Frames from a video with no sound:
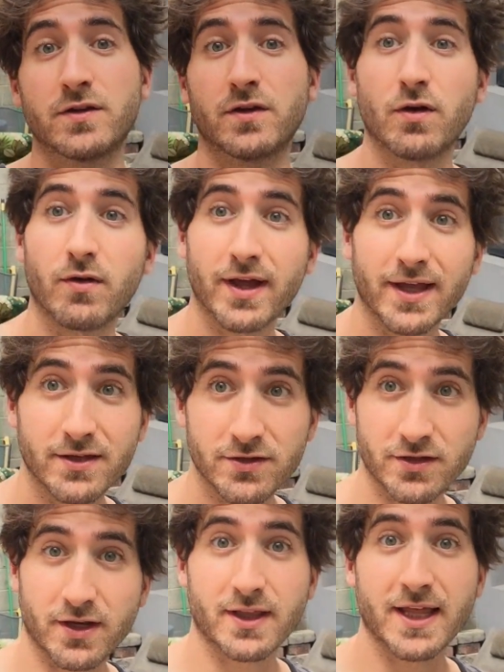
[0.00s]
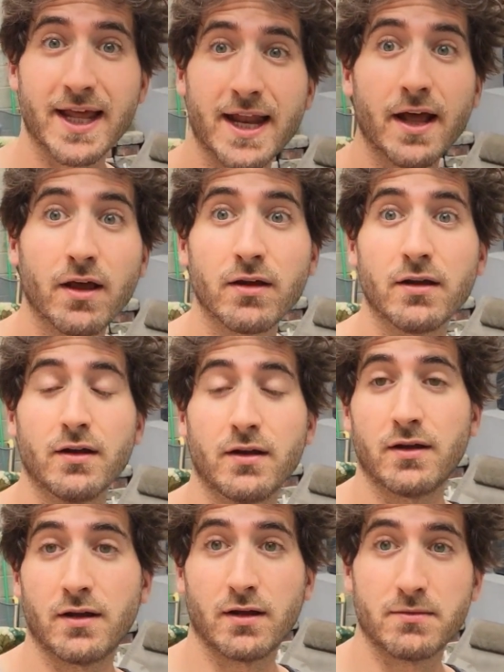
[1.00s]
So go ahead and check that out.
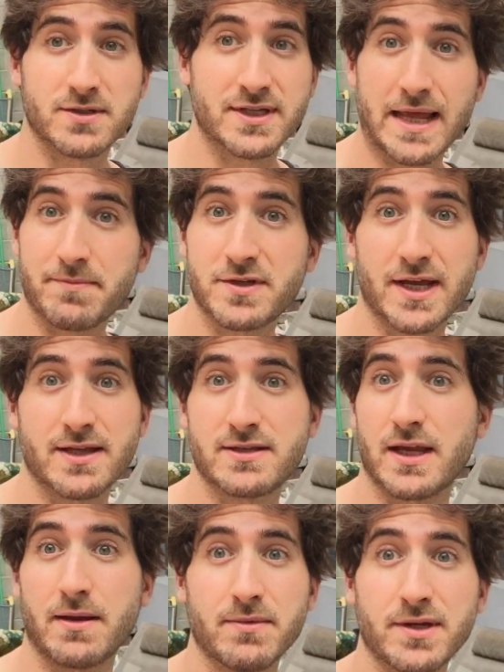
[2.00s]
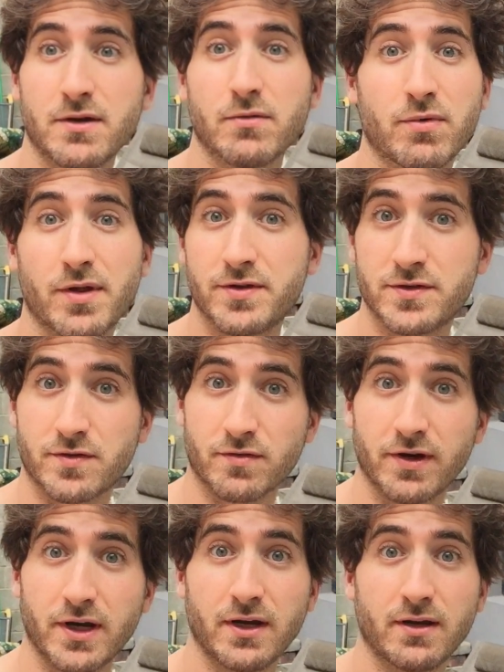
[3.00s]
Um, Snapchat, same deal,
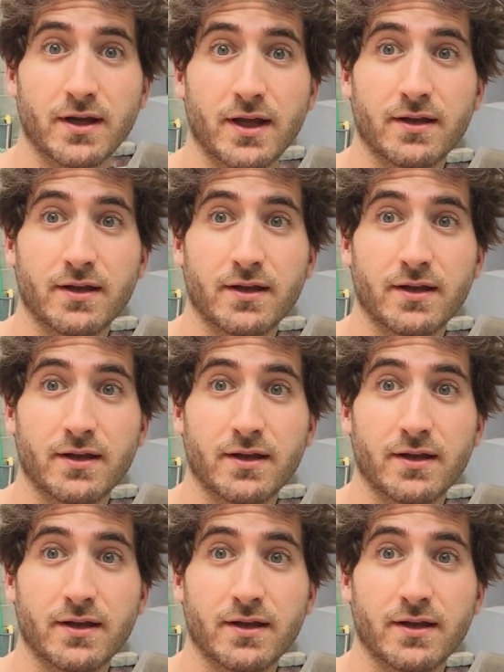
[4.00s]
BrothersGreen,